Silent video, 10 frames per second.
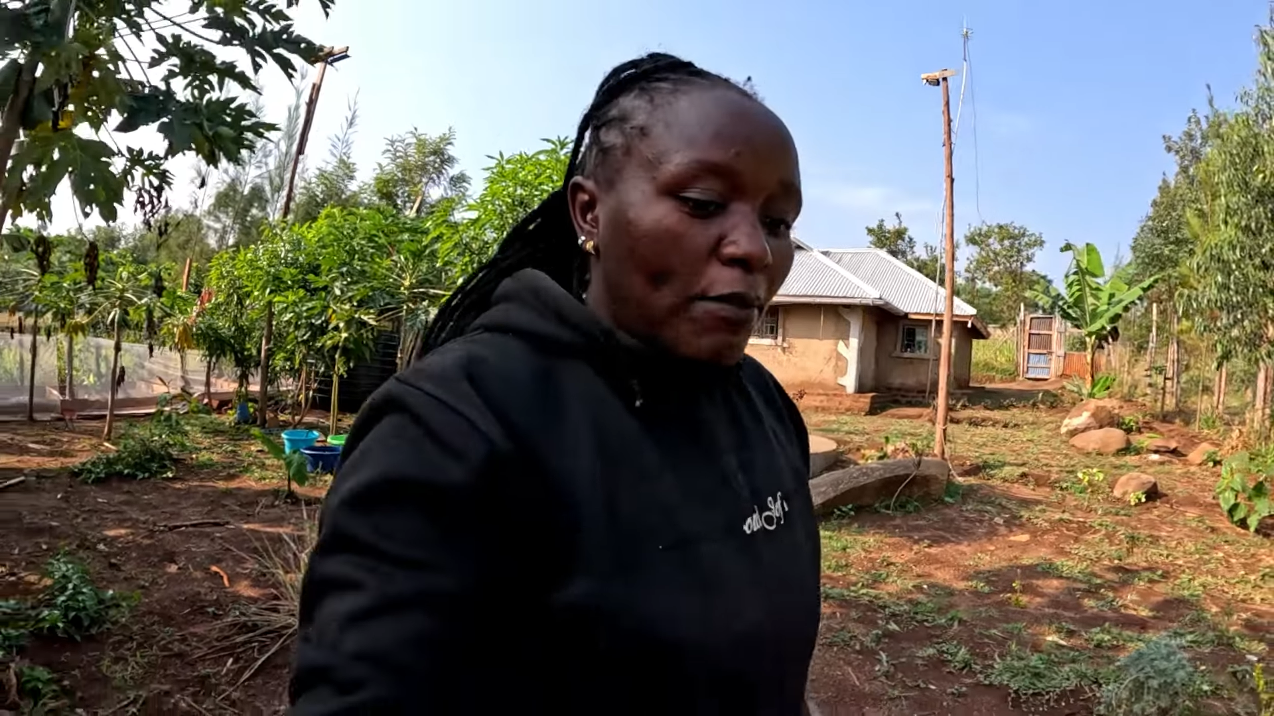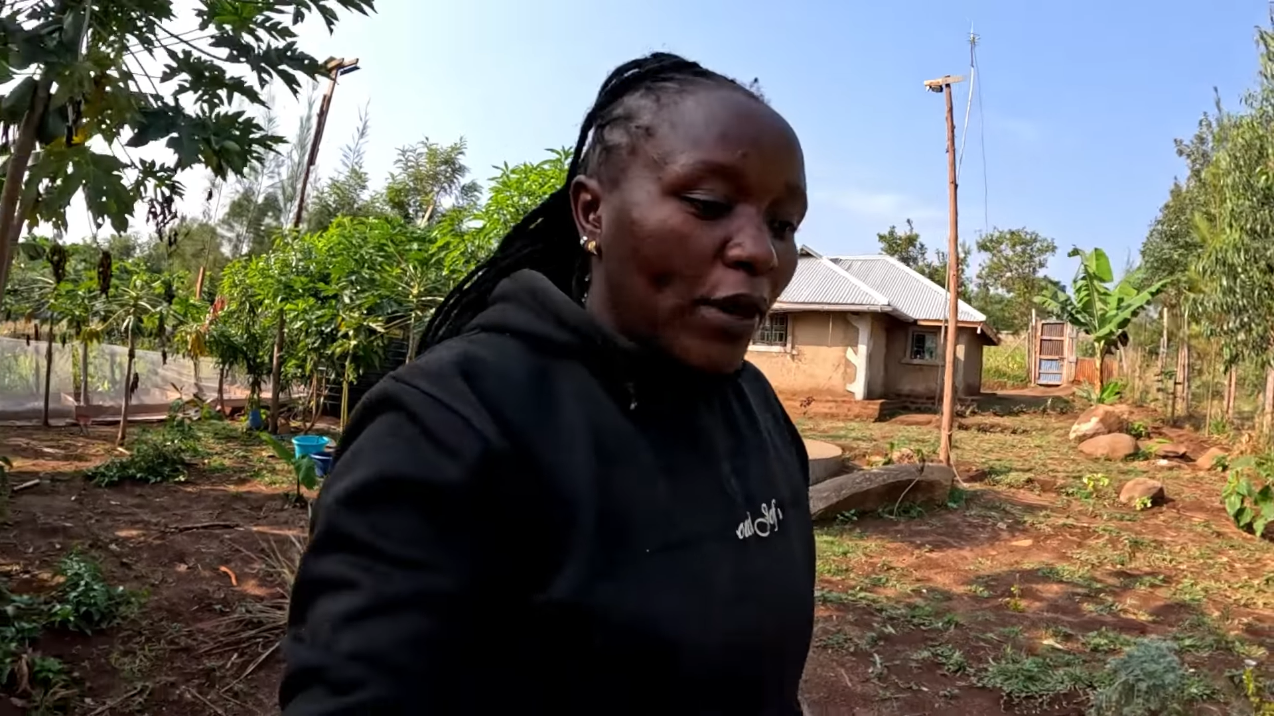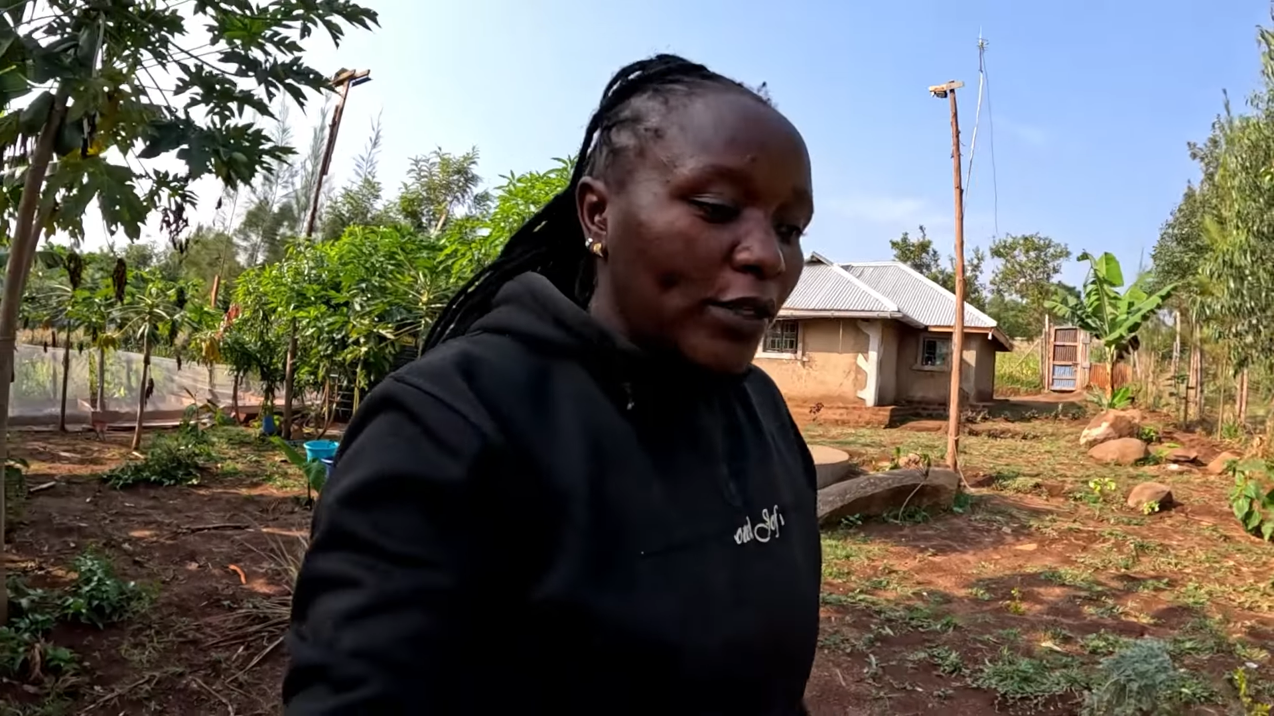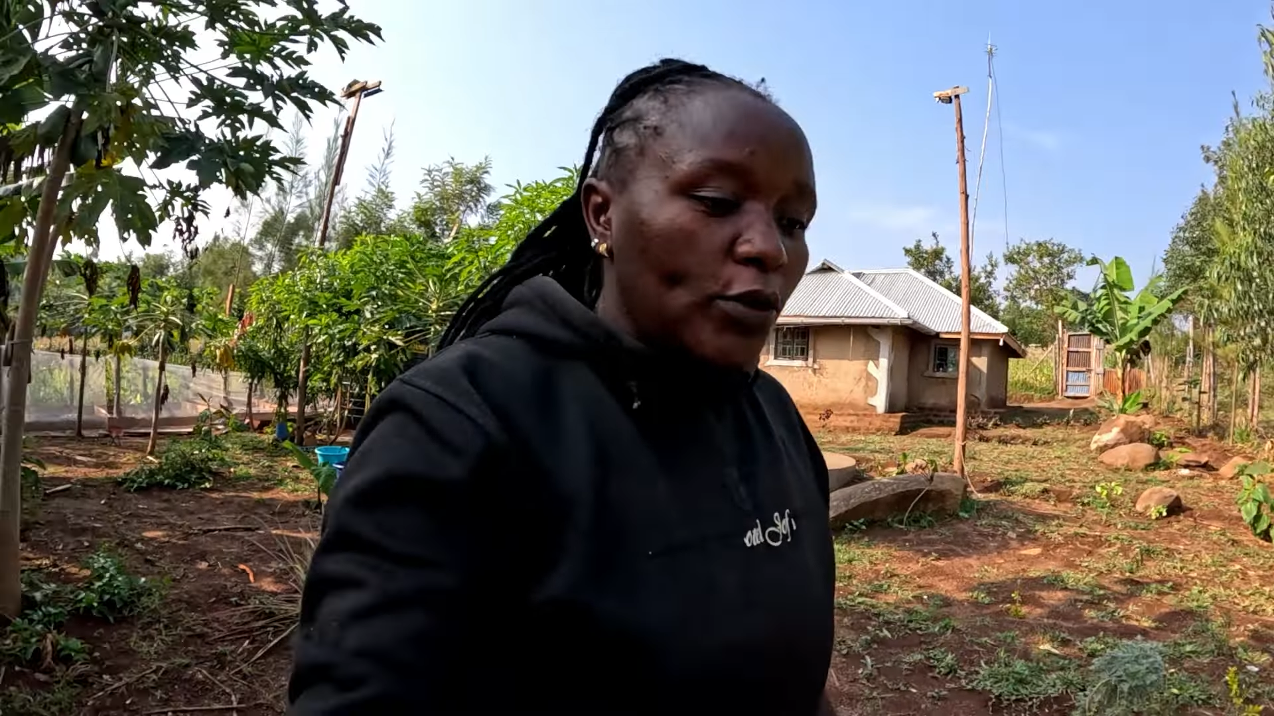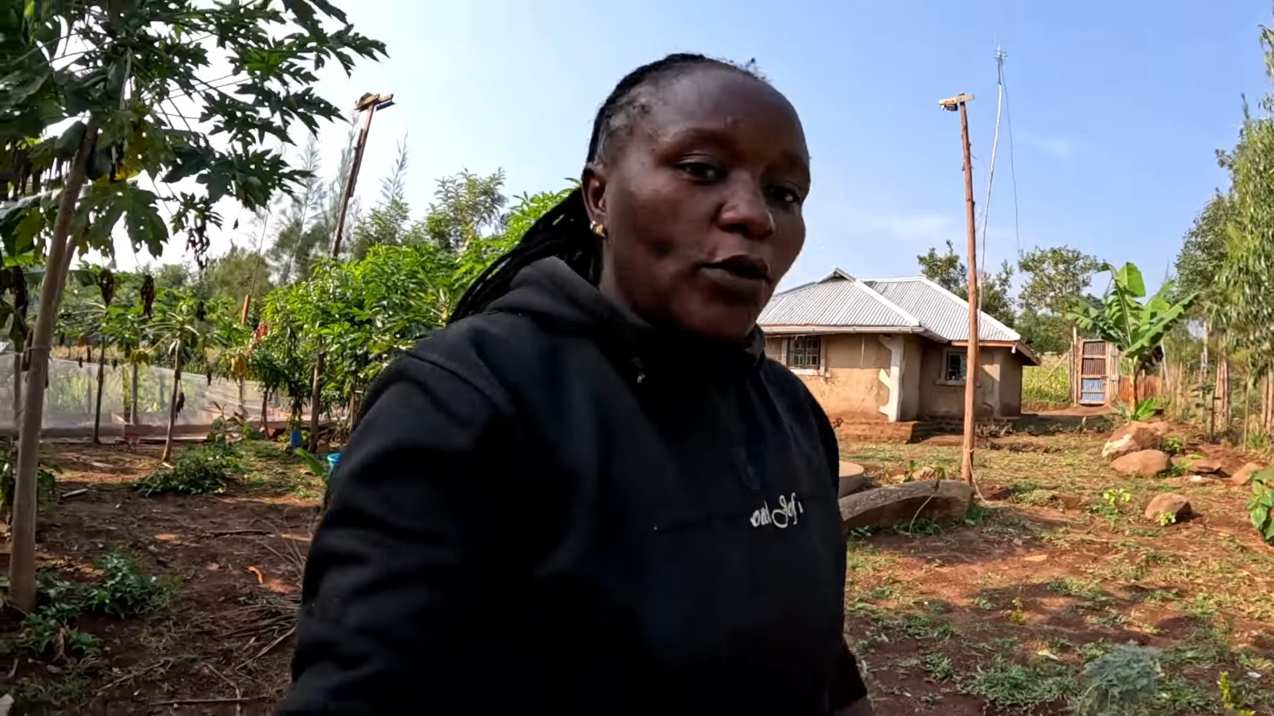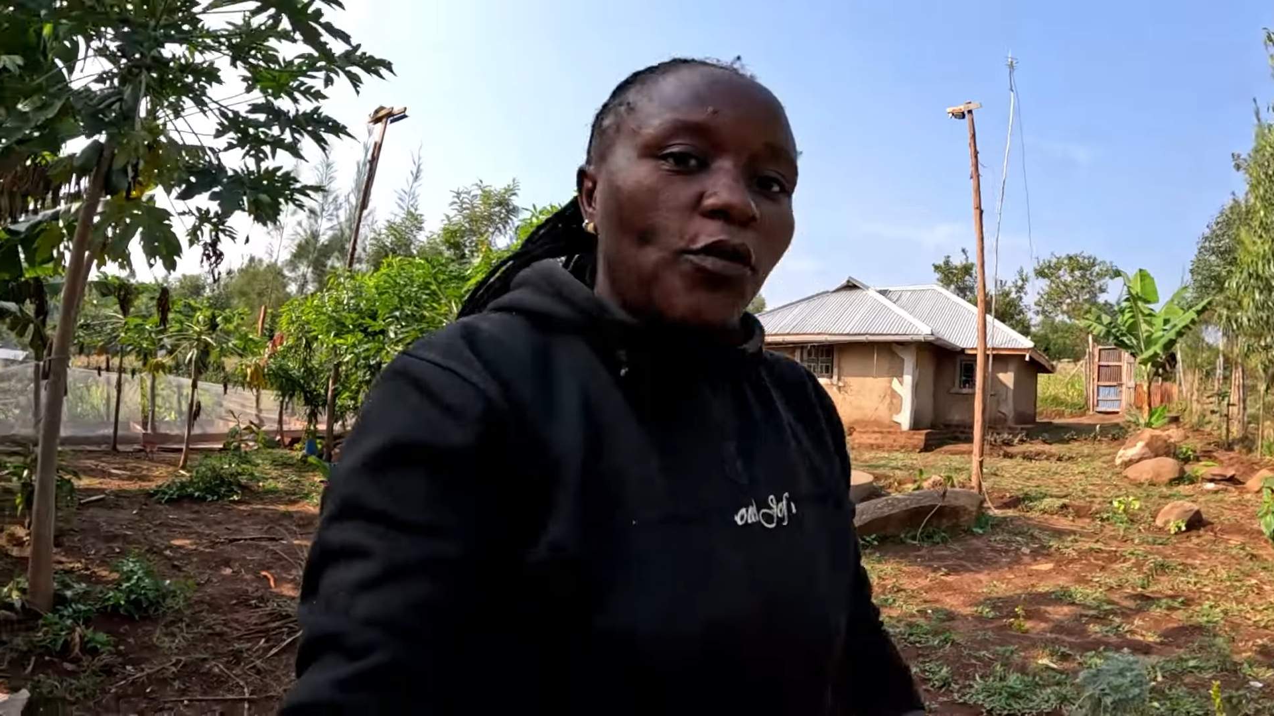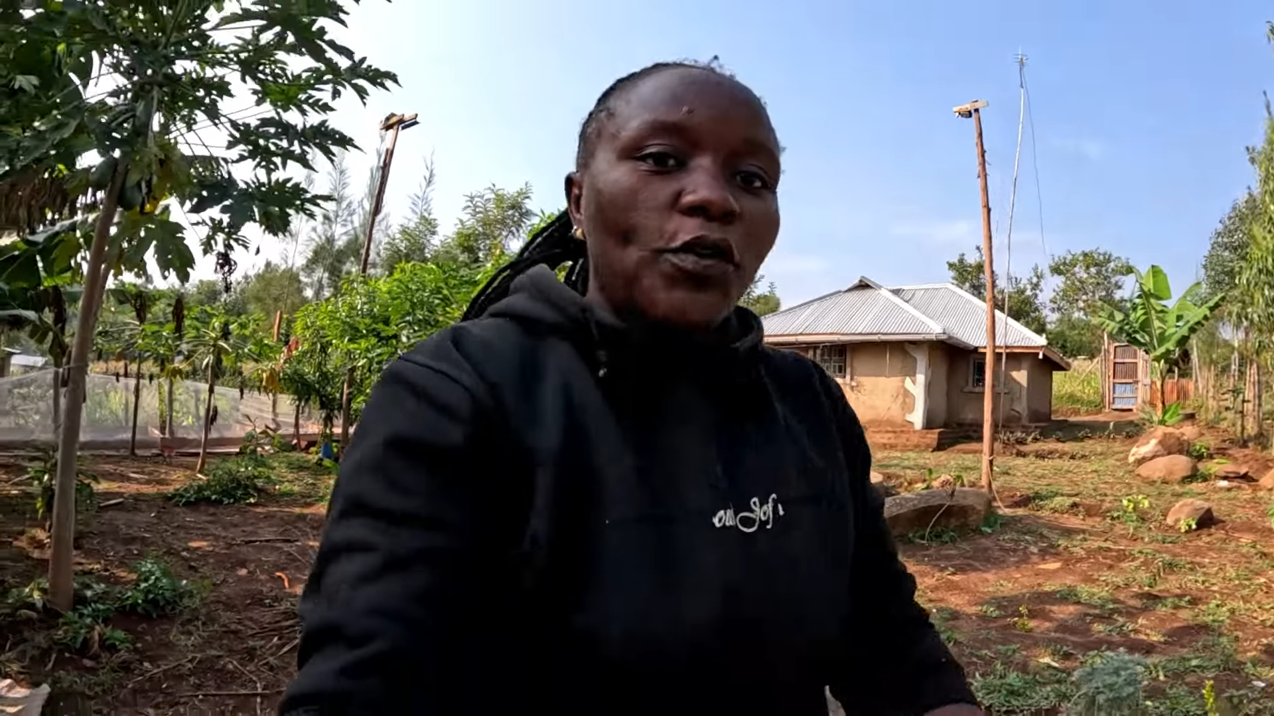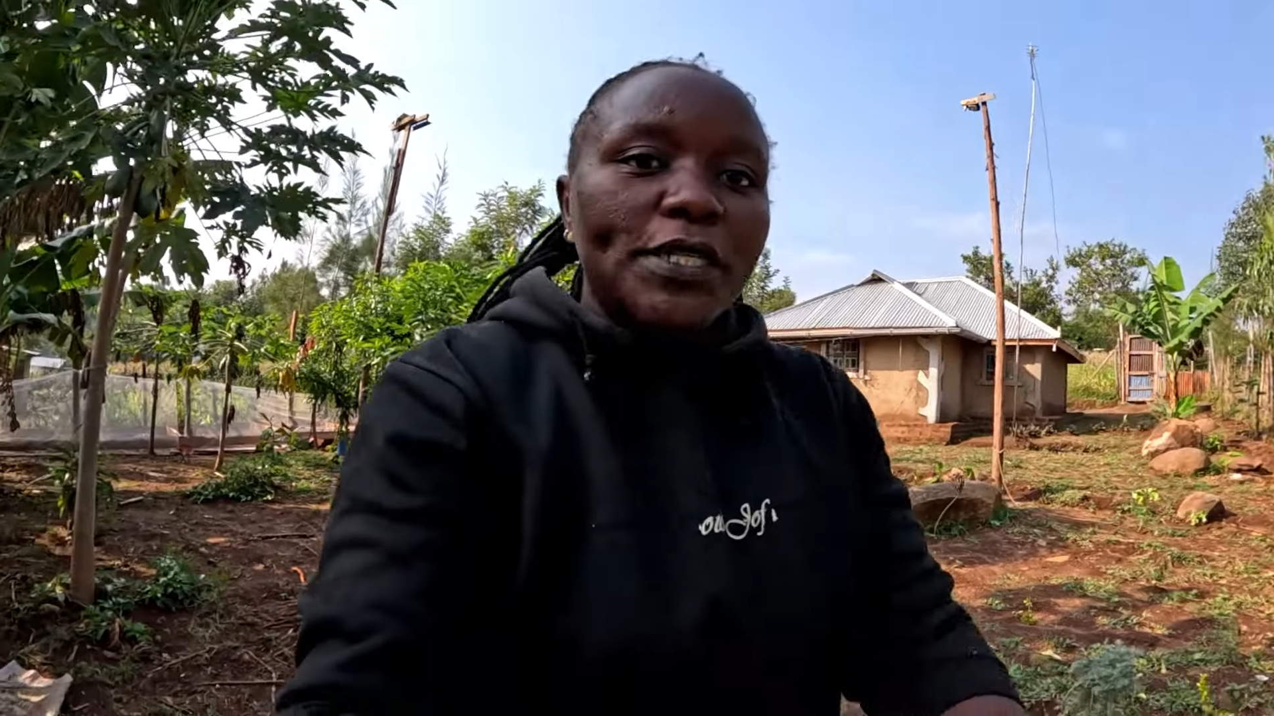going to look for